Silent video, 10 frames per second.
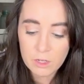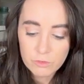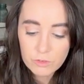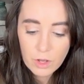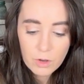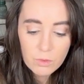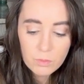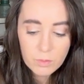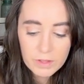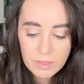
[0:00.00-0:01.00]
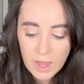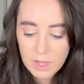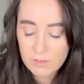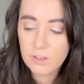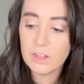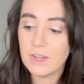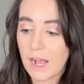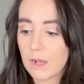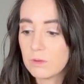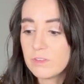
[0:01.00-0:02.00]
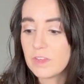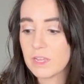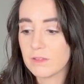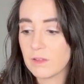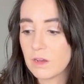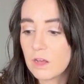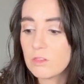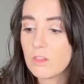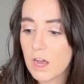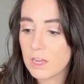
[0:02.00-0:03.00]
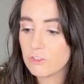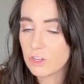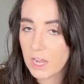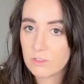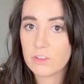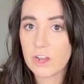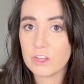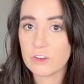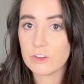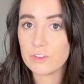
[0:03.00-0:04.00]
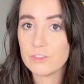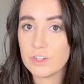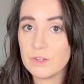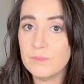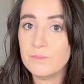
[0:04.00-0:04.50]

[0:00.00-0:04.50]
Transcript: So with that, I would say a large cast iron